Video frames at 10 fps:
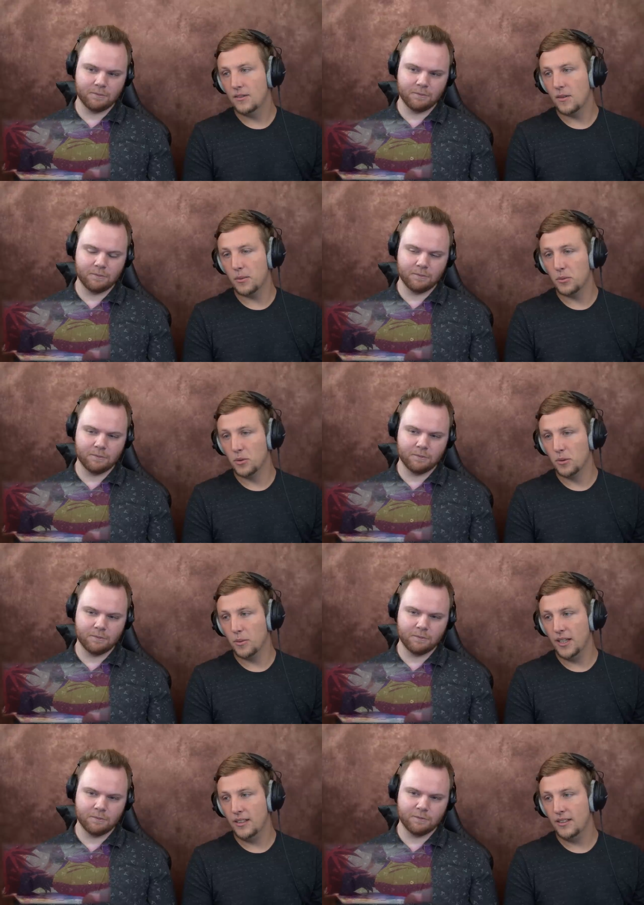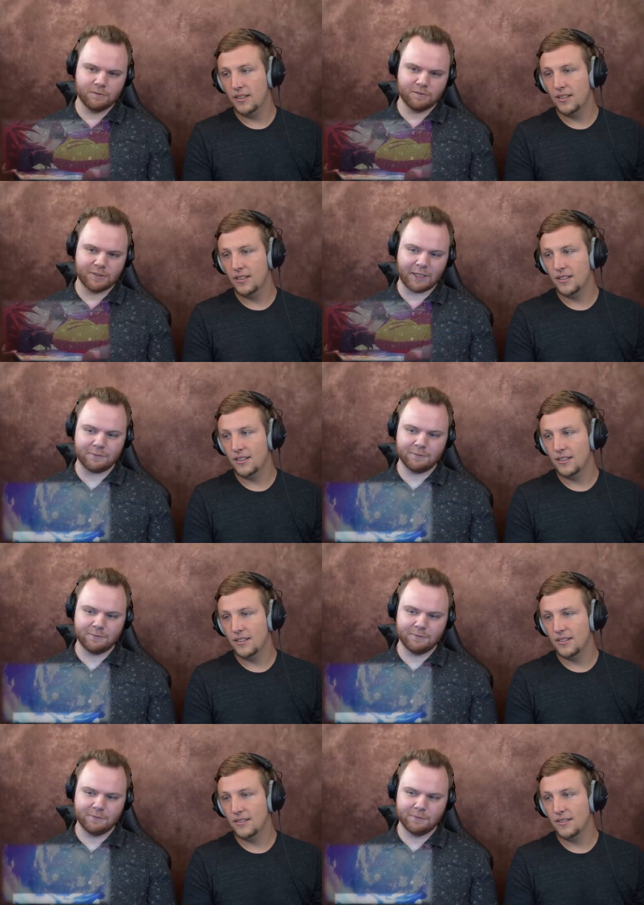Speaker 1: Remember rule one? Yep.
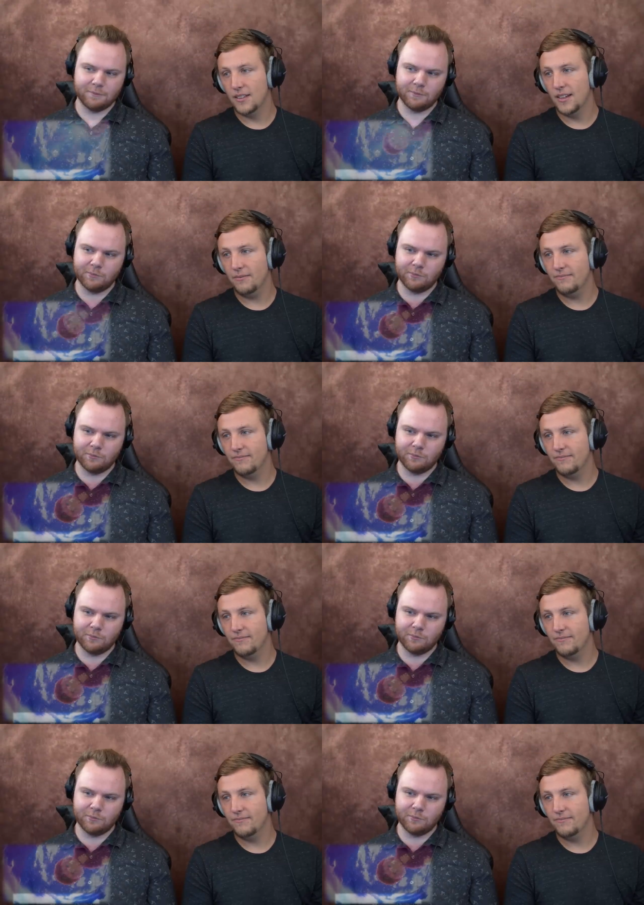Yep.